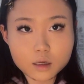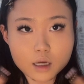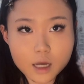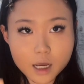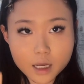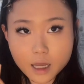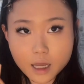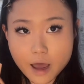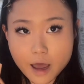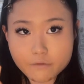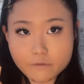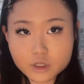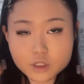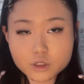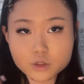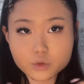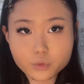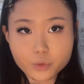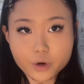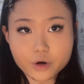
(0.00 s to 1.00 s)
I have a
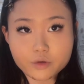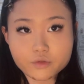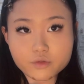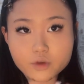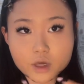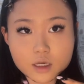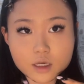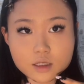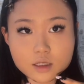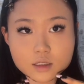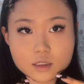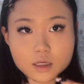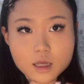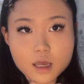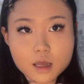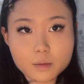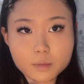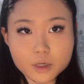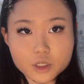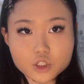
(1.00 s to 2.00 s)
square face
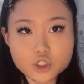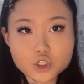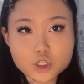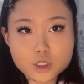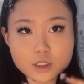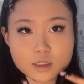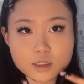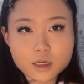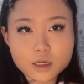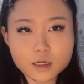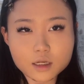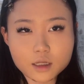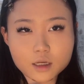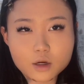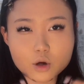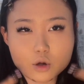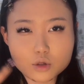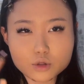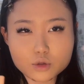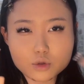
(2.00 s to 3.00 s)
and my chin's kind of like
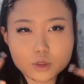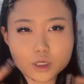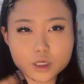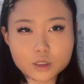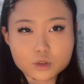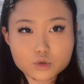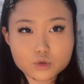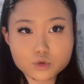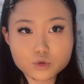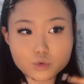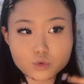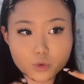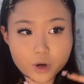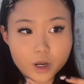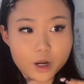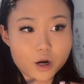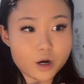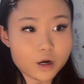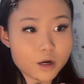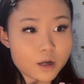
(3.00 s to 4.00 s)
also like
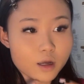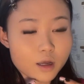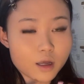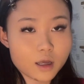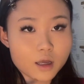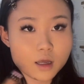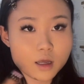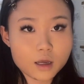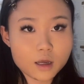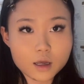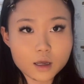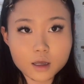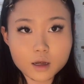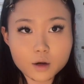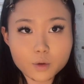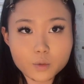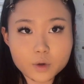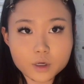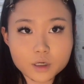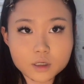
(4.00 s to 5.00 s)
square, and I
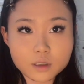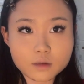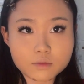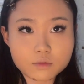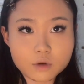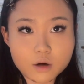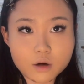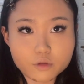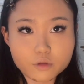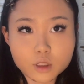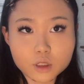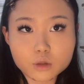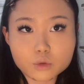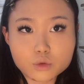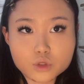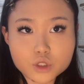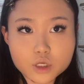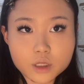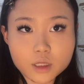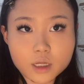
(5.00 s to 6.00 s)
want to give off the
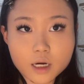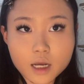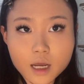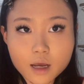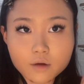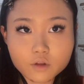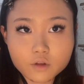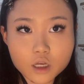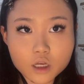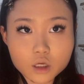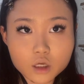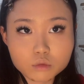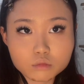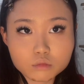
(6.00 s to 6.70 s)
illusion that I have like